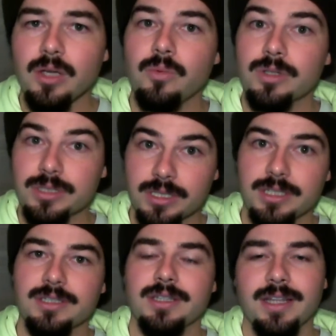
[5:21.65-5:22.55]
which
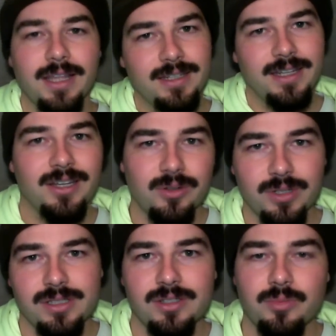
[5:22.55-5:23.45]
it then
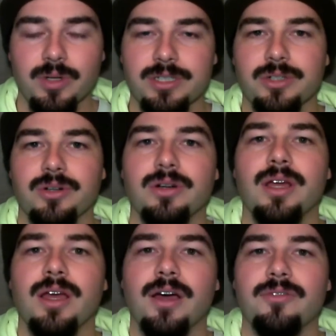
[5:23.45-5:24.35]
increases the pressure
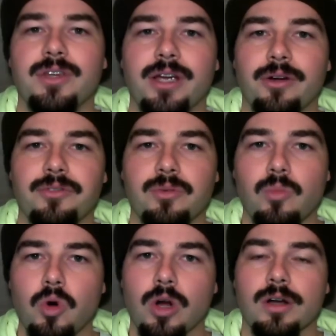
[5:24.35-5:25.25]
of the air even
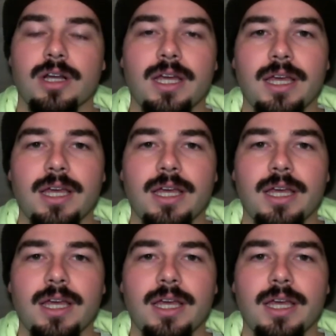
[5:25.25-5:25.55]
more.